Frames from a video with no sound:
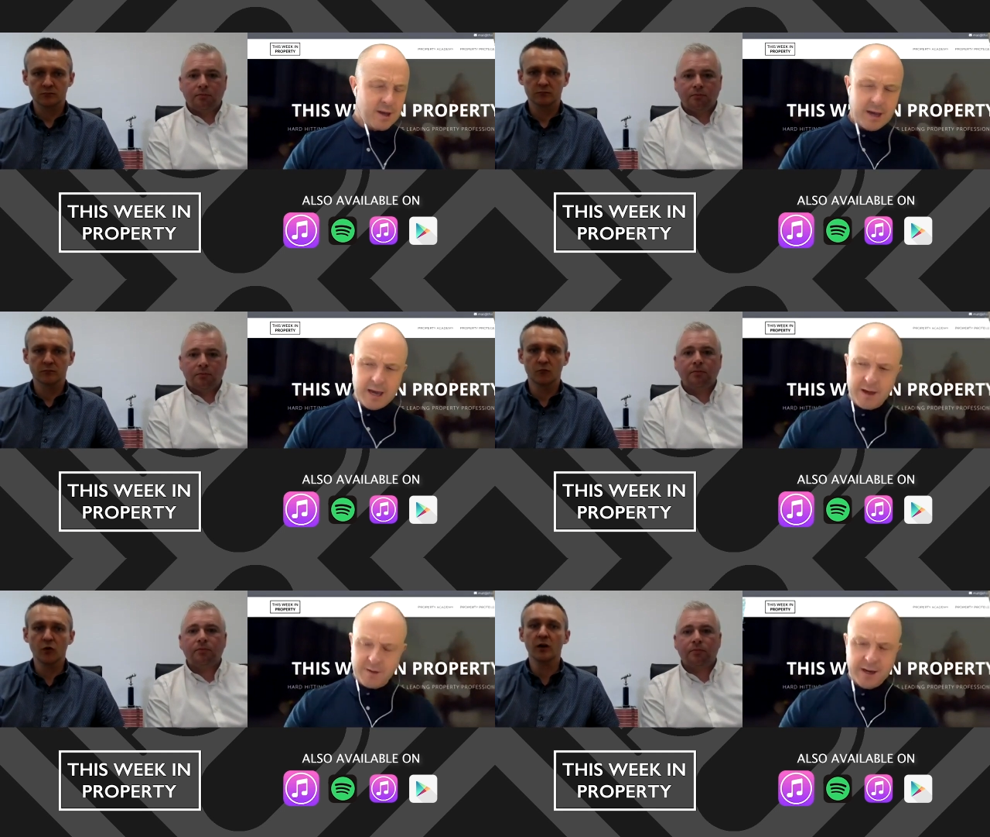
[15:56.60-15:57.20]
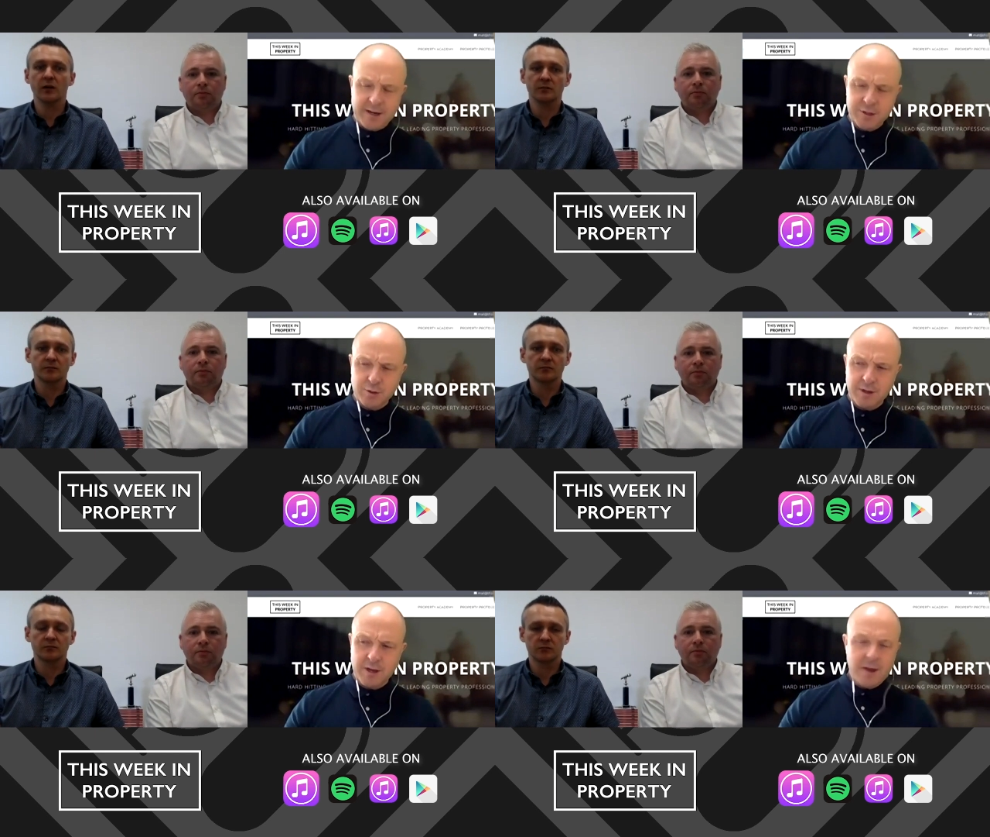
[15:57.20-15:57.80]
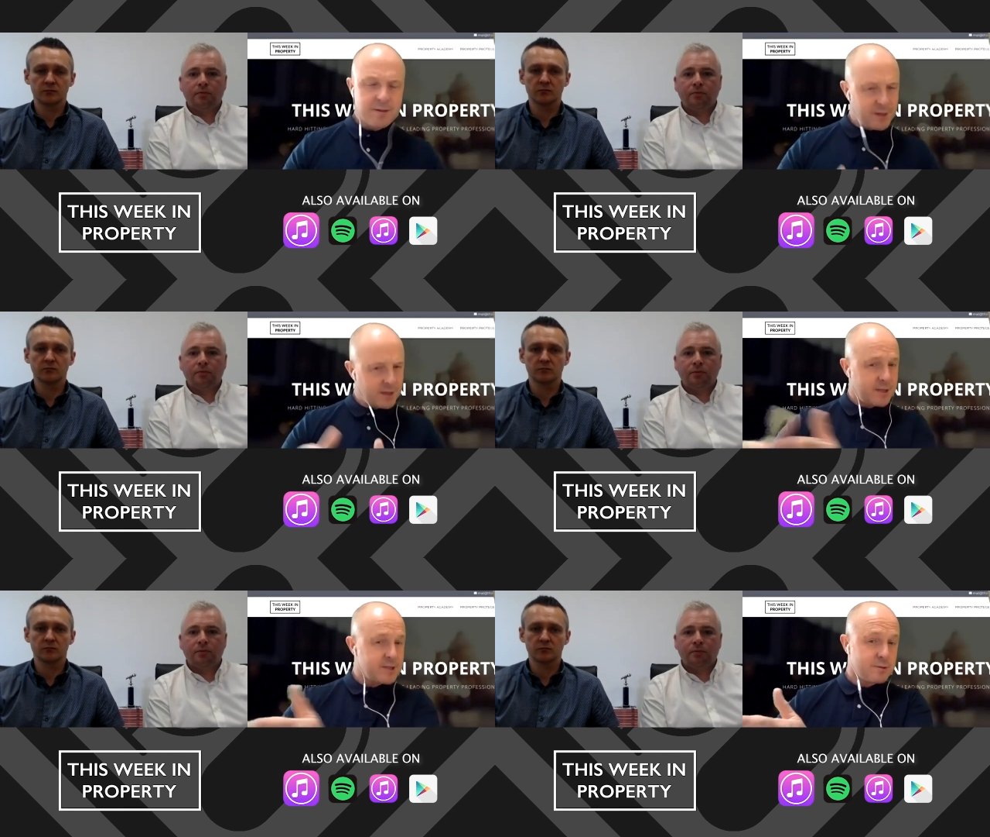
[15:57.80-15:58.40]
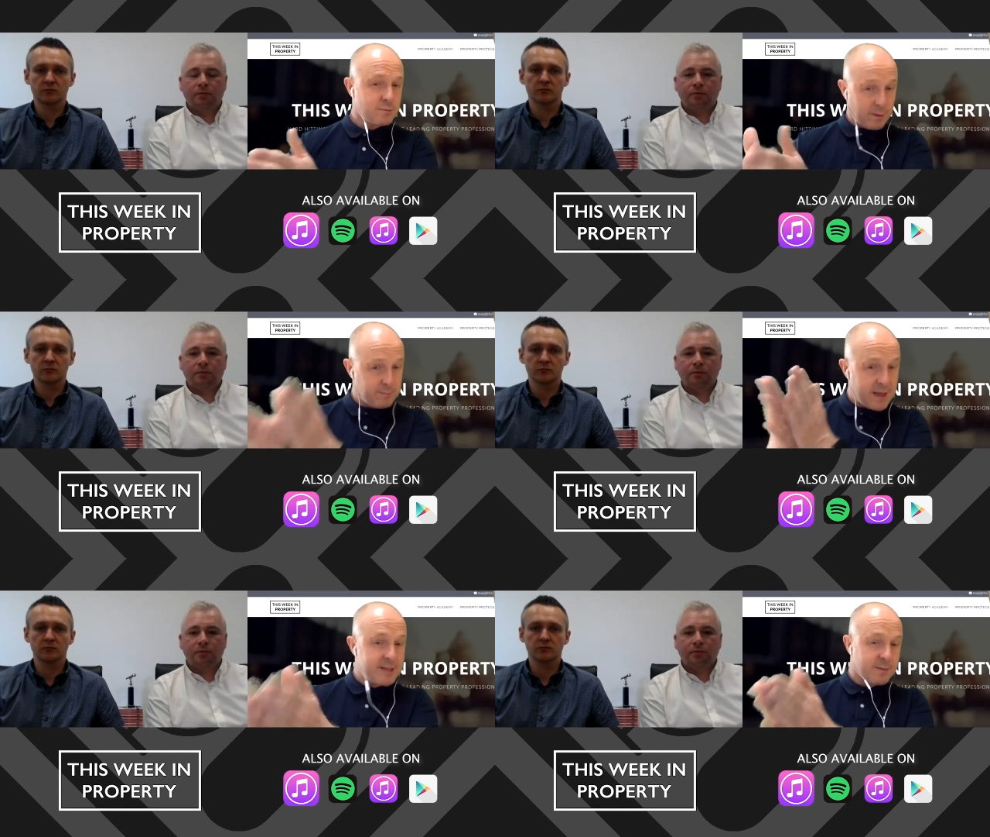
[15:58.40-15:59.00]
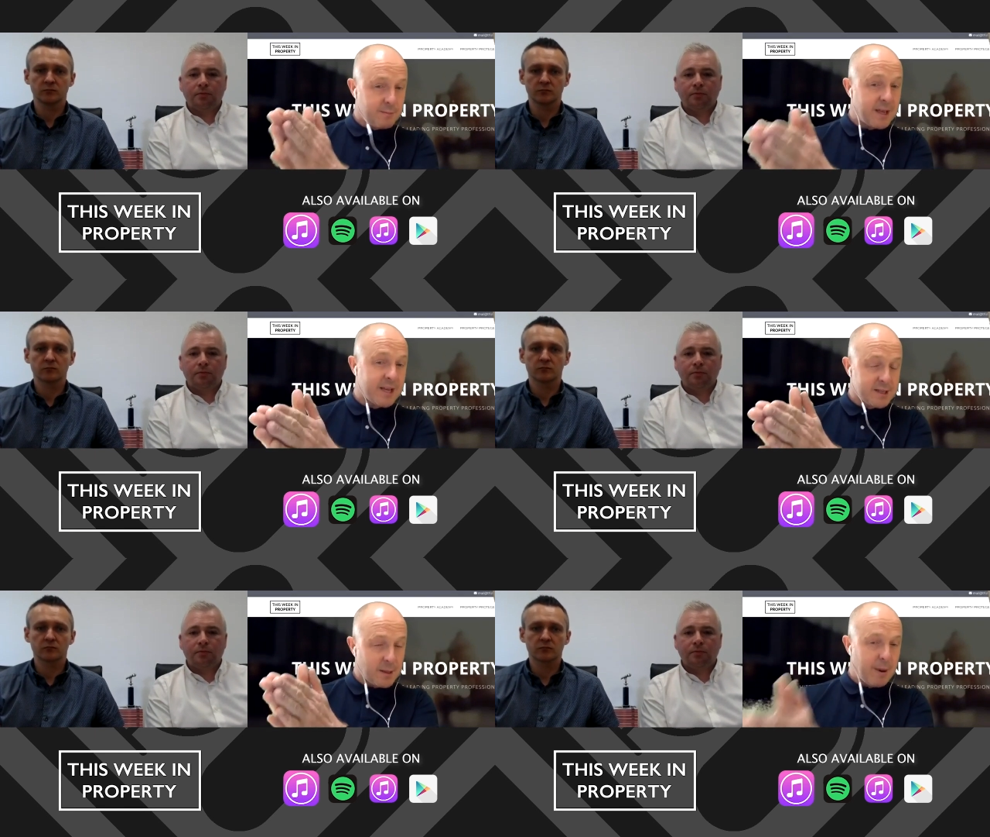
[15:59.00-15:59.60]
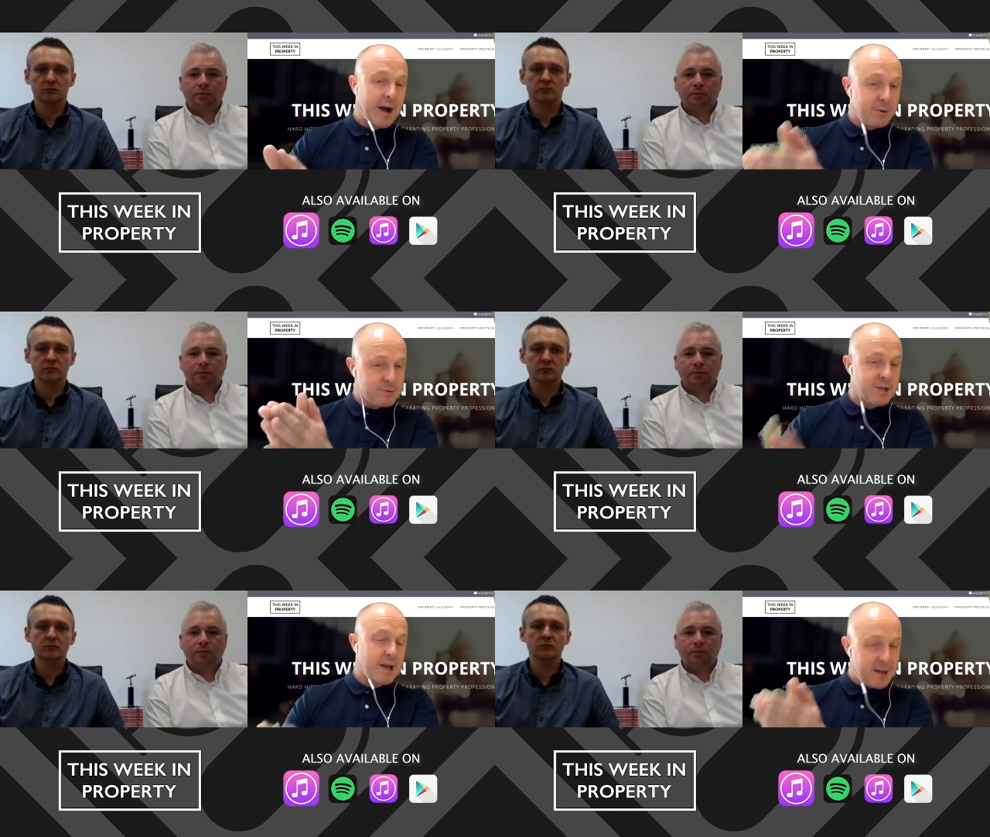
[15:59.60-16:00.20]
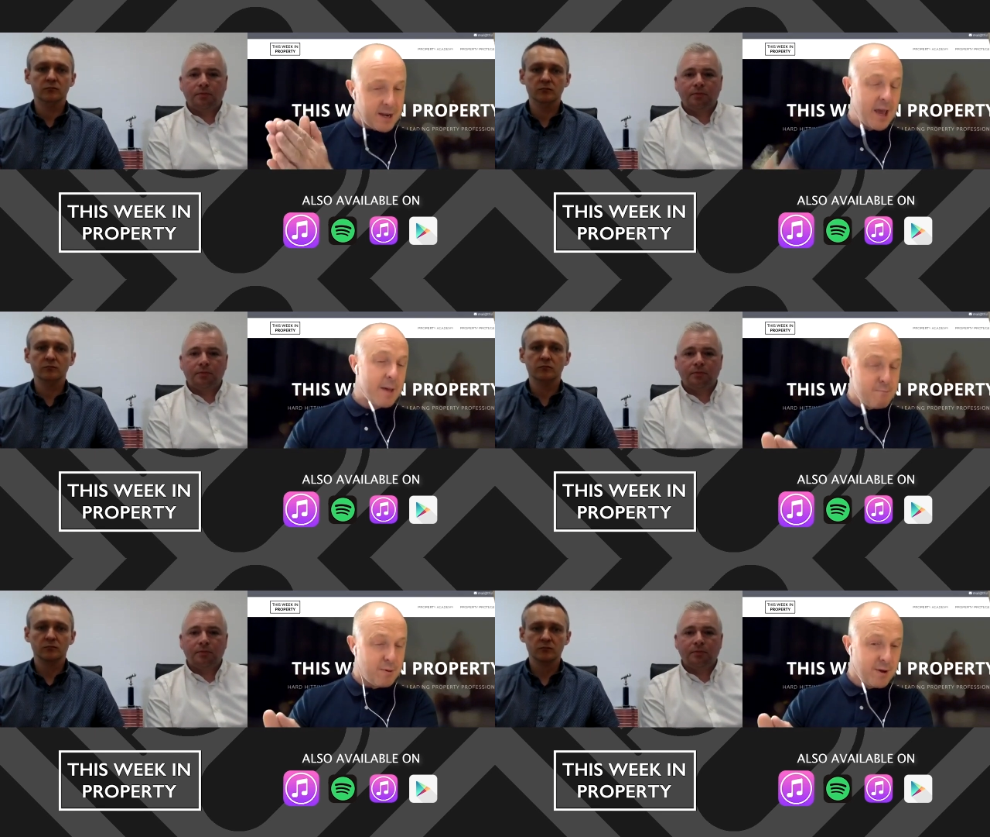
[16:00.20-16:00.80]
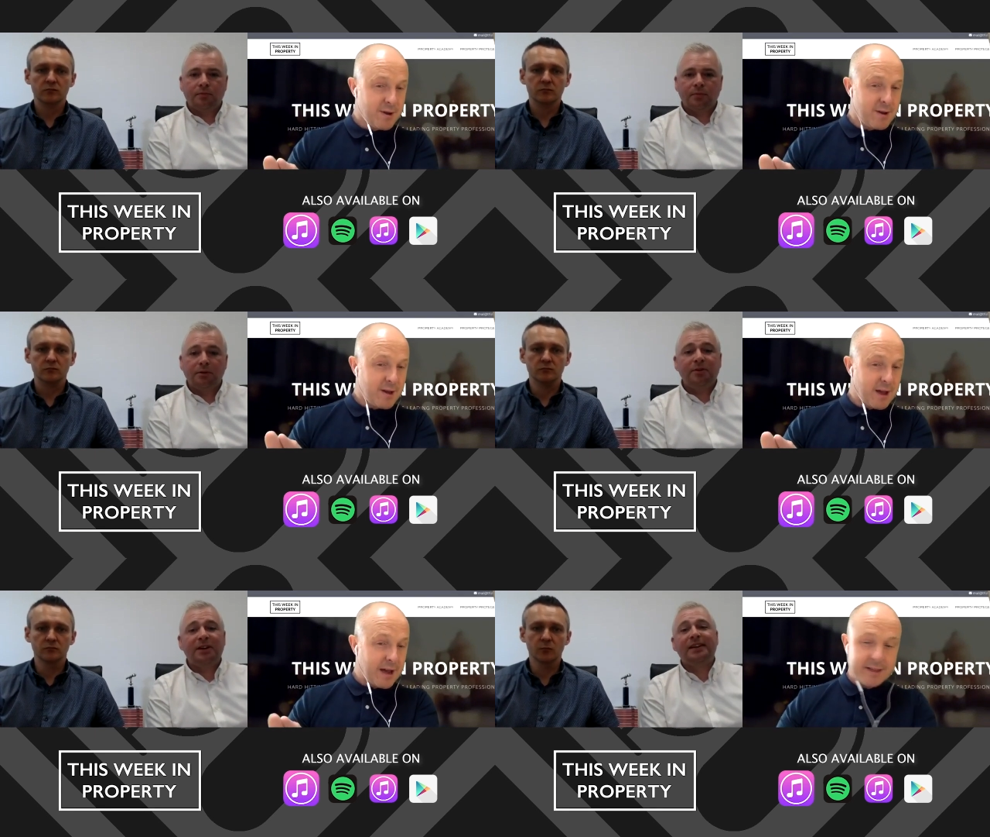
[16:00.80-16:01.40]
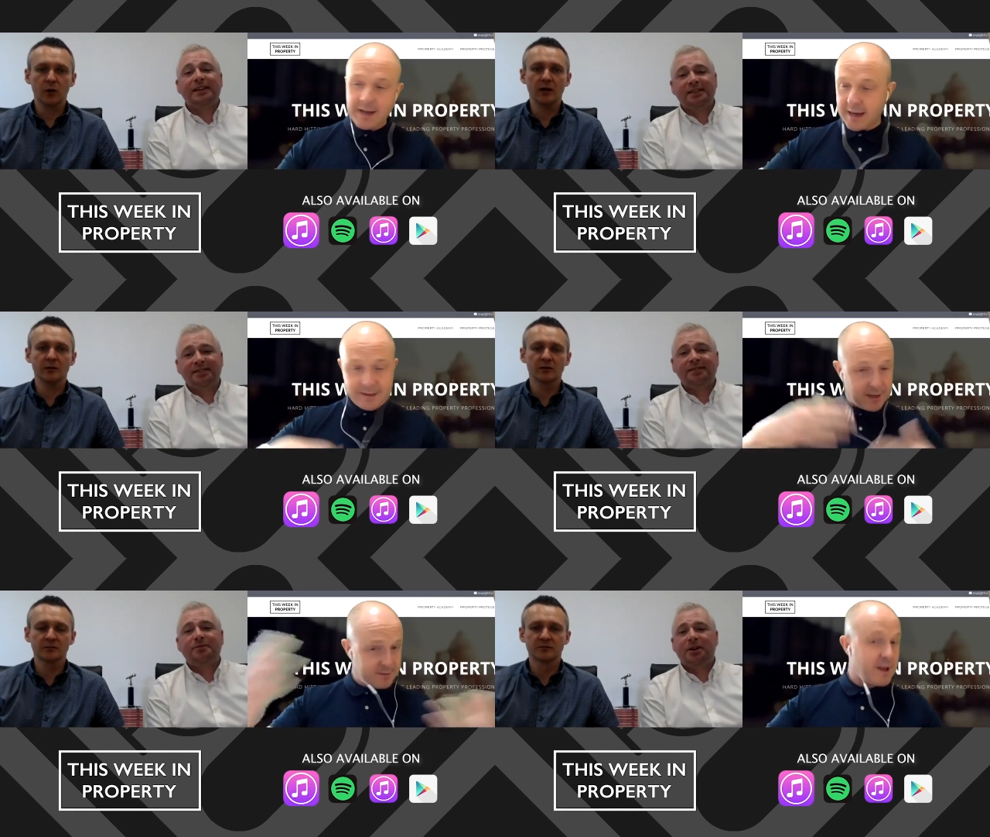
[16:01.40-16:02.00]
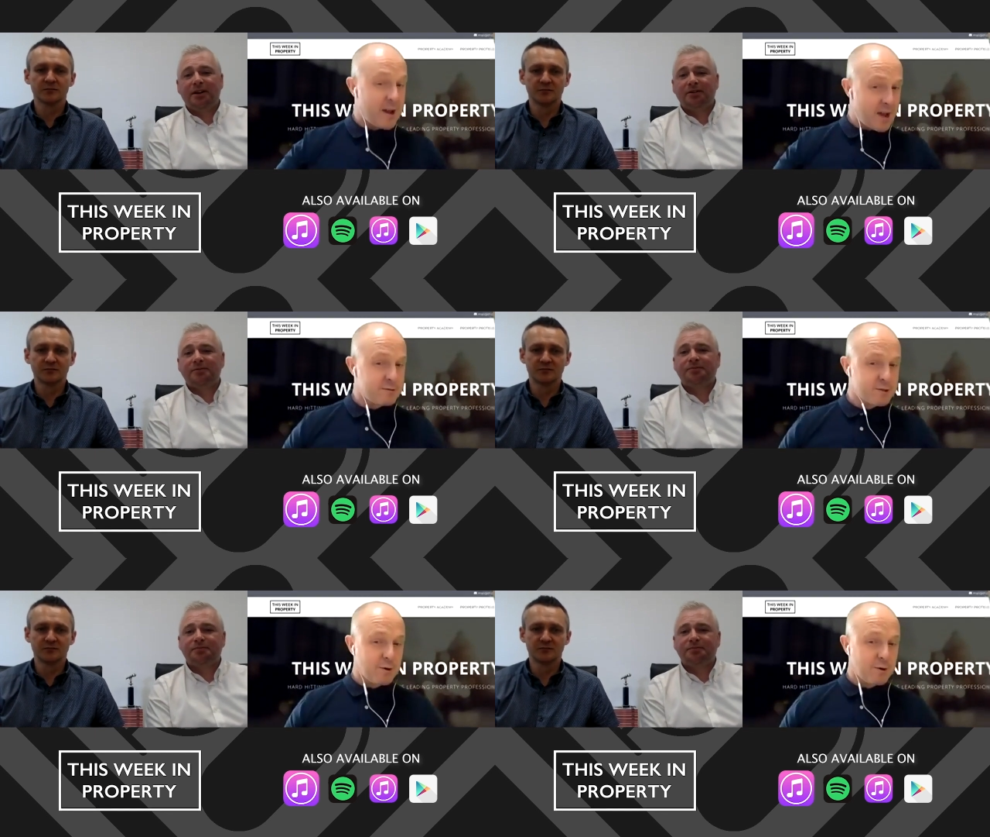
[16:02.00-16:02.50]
Speaker 1: uh, right. car. Sorry, they, they were made making the panels in hemp Really? Wow. And then, yeah, it's